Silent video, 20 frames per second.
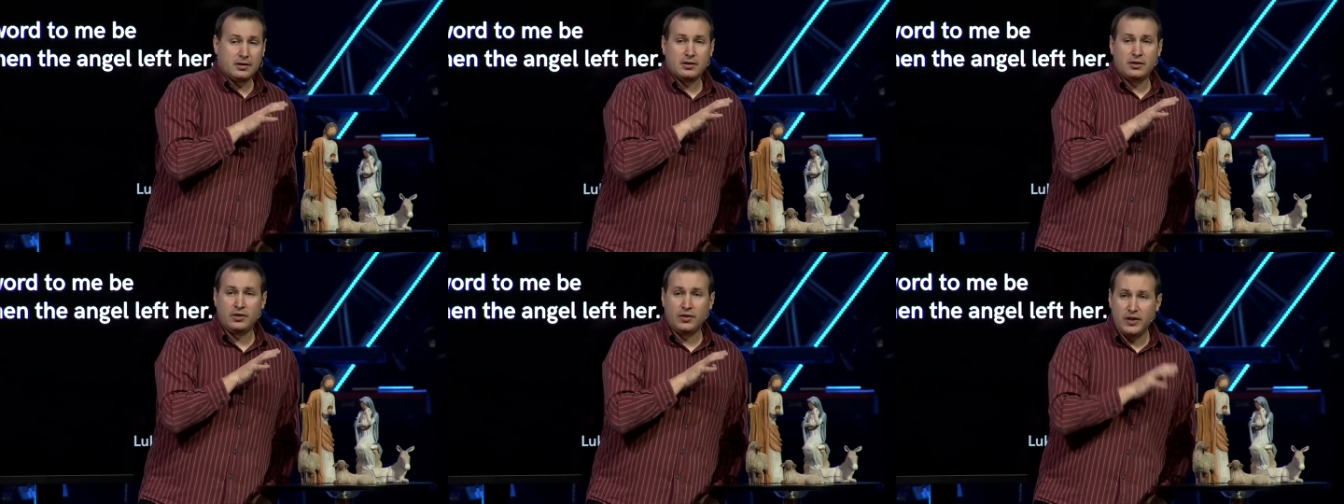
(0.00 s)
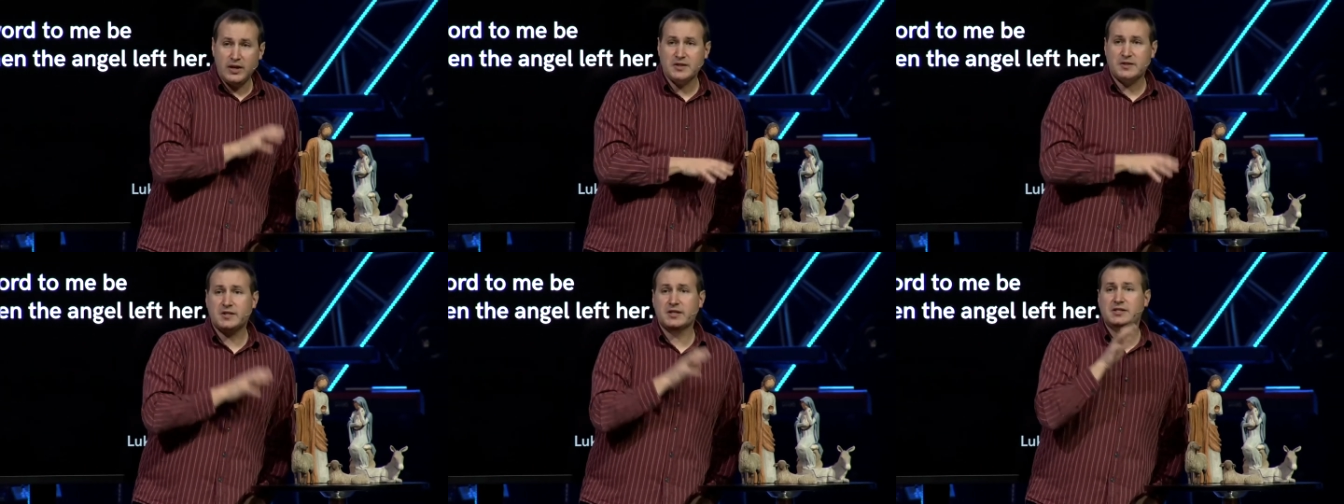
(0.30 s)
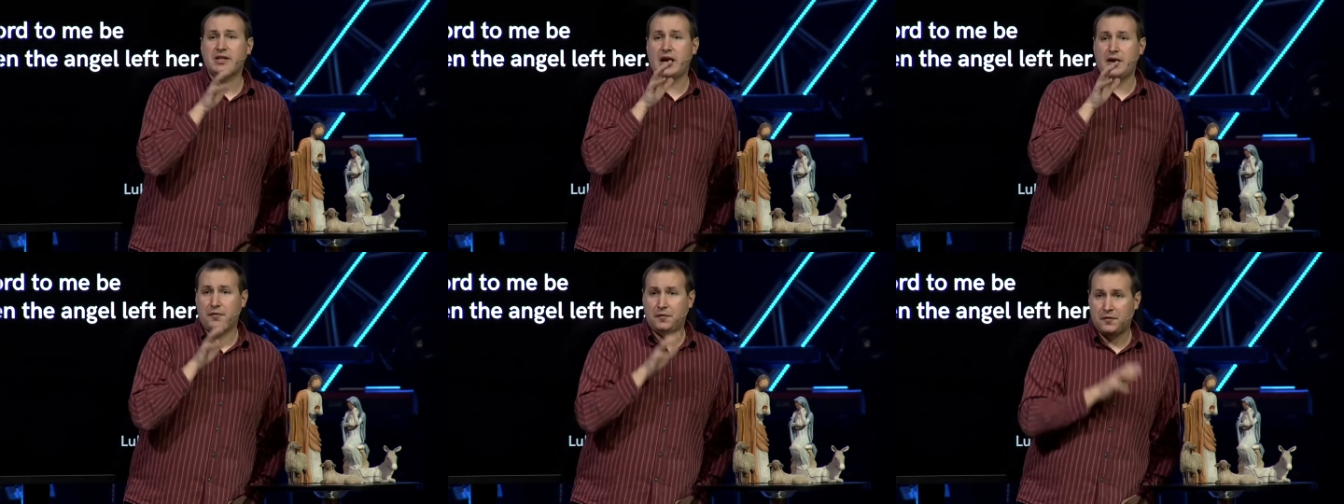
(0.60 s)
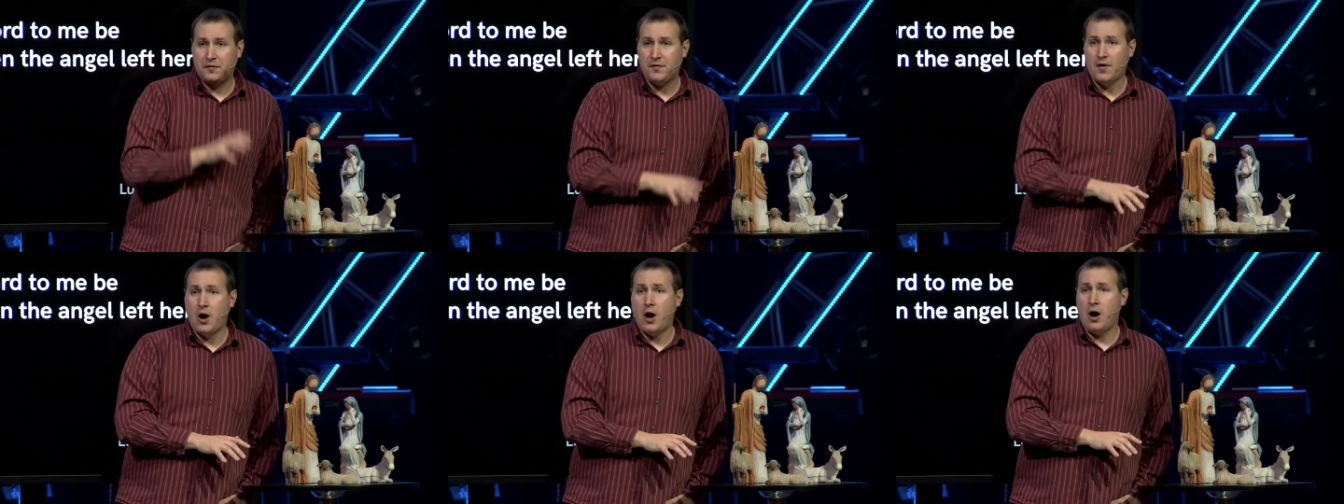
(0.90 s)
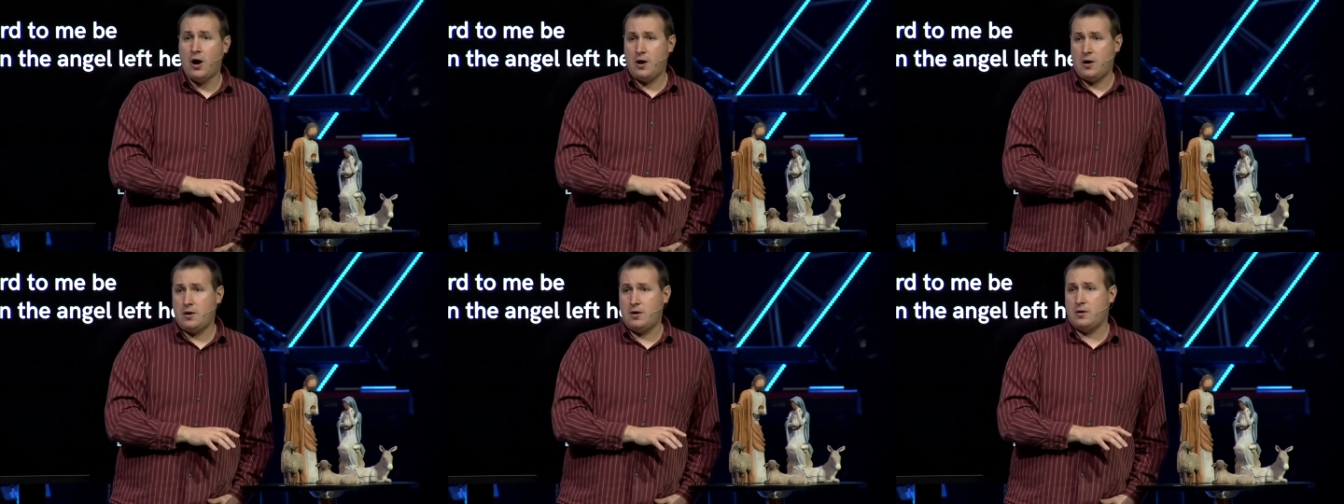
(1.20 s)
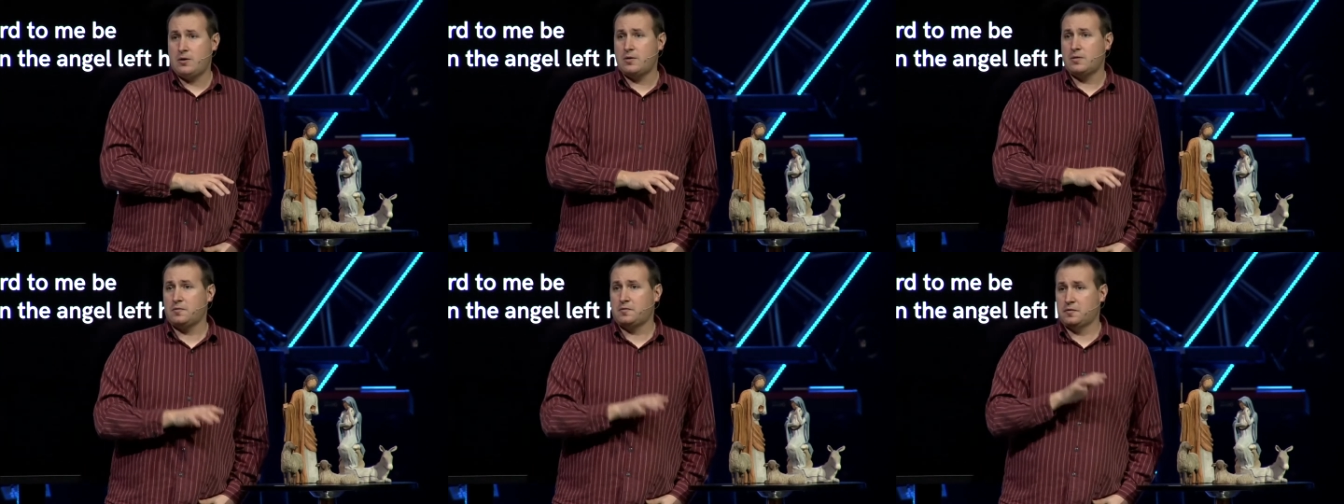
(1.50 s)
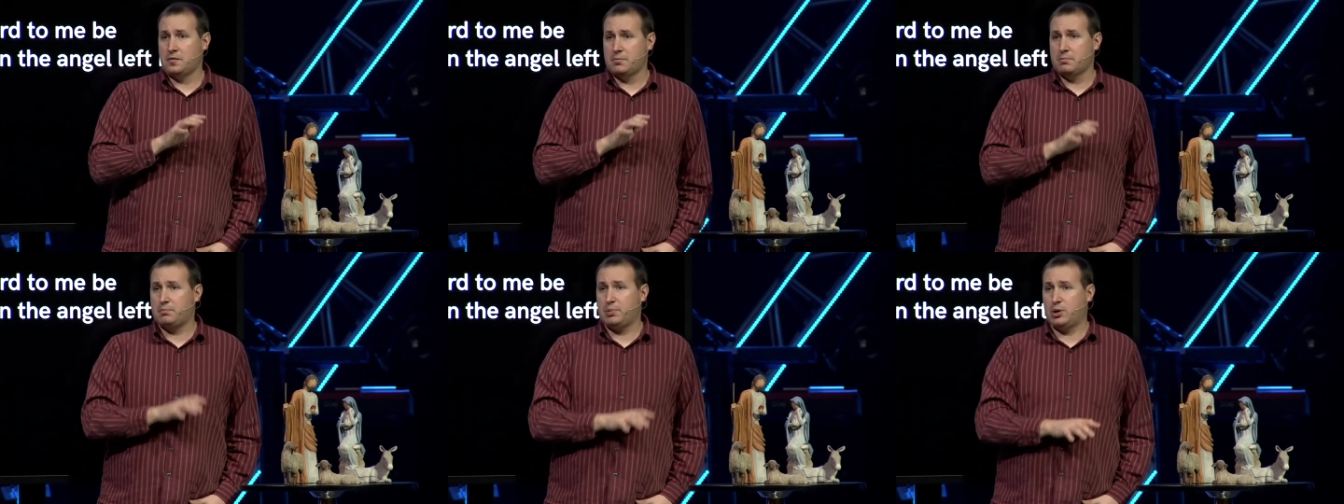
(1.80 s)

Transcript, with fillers: This is a far from